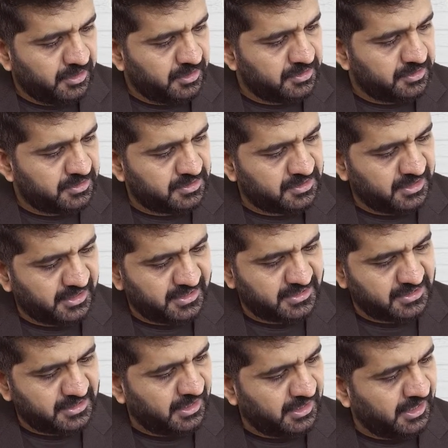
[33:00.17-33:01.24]

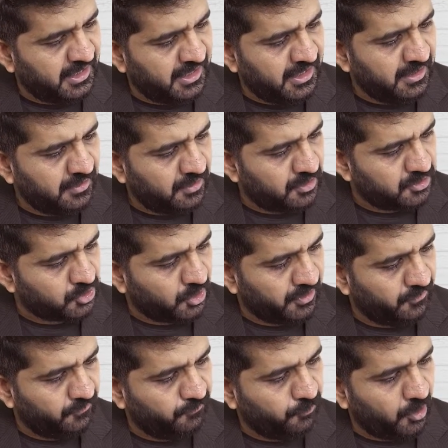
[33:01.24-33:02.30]
40
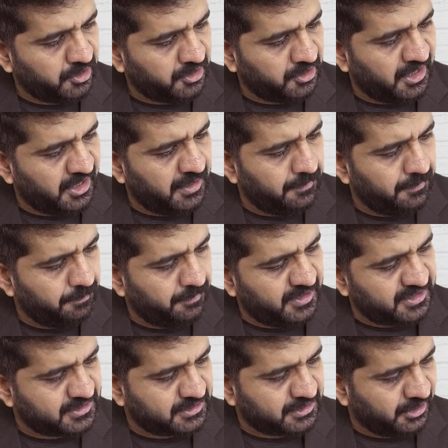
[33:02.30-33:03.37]

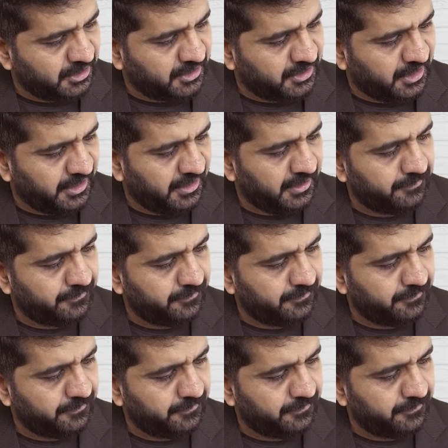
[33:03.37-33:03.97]
plus 30.